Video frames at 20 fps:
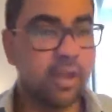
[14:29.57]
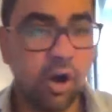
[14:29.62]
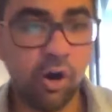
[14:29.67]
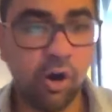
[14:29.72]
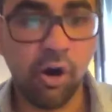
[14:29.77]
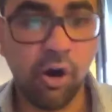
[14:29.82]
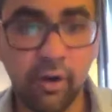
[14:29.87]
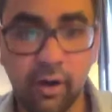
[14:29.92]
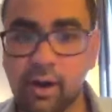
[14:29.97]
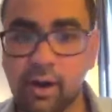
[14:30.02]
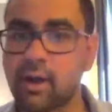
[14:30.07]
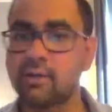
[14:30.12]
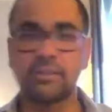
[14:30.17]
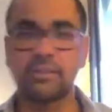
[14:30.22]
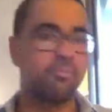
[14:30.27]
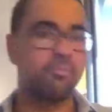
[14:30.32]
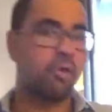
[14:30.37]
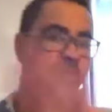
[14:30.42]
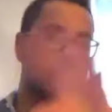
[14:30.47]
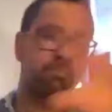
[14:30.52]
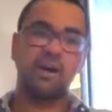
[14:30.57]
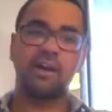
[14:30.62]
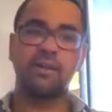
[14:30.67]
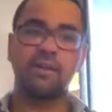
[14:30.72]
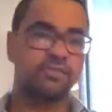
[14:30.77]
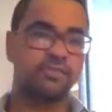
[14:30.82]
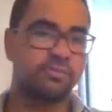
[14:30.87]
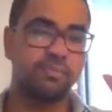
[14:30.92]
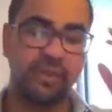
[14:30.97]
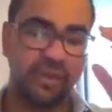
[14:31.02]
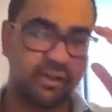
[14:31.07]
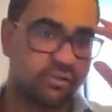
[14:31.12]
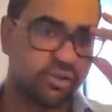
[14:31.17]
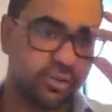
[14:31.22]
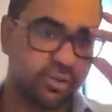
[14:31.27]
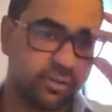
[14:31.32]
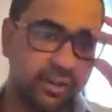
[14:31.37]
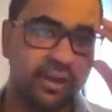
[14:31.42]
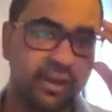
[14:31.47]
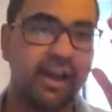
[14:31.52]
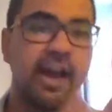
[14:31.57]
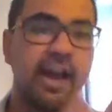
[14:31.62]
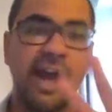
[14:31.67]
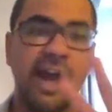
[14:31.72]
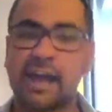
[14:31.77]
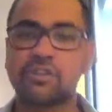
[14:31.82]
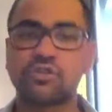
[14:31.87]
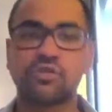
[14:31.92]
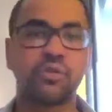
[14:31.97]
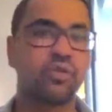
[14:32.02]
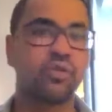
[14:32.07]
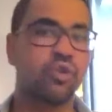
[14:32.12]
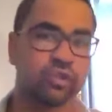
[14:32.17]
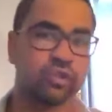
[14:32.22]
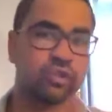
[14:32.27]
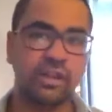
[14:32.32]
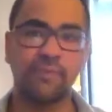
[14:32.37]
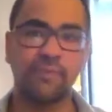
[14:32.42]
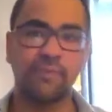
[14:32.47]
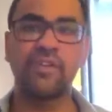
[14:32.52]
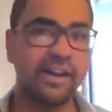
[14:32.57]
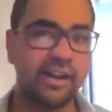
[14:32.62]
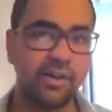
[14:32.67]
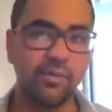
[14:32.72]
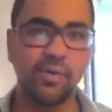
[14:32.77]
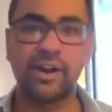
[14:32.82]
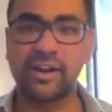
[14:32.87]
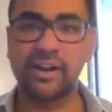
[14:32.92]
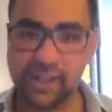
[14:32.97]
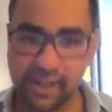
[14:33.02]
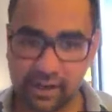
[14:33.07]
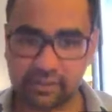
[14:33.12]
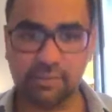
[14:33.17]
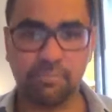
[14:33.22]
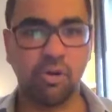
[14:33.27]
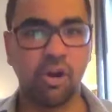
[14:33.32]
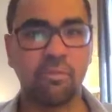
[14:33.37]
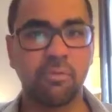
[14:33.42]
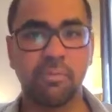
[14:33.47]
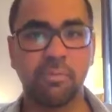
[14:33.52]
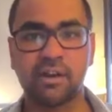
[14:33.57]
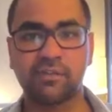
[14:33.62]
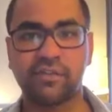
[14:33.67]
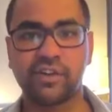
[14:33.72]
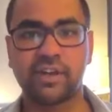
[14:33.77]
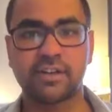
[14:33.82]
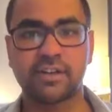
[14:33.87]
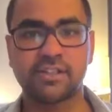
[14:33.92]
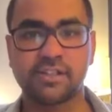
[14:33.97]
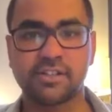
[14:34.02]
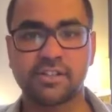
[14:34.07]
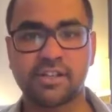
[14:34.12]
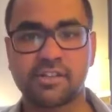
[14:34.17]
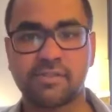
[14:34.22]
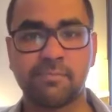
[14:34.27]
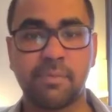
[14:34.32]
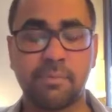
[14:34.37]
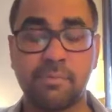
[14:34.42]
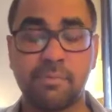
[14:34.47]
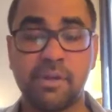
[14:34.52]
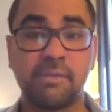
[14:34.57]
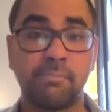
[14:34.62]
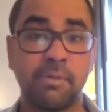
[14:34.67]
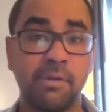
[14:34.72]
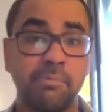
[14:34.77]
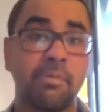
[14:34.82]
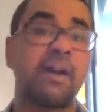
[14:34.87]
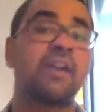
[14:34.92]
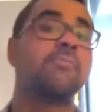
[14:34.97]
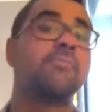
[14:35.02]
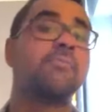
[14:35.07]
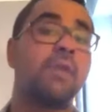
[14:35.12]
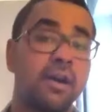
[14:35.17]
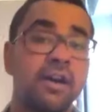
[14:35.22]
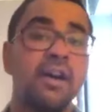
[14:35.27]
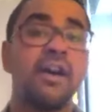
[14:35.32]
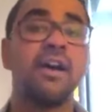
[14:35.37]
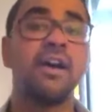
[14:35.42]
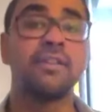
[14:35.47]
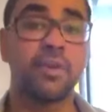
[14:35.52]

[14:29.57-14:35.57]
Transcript: or the ballpark, should the actual growth come anywhere near the ballpark figure suggested by BNP Paribas,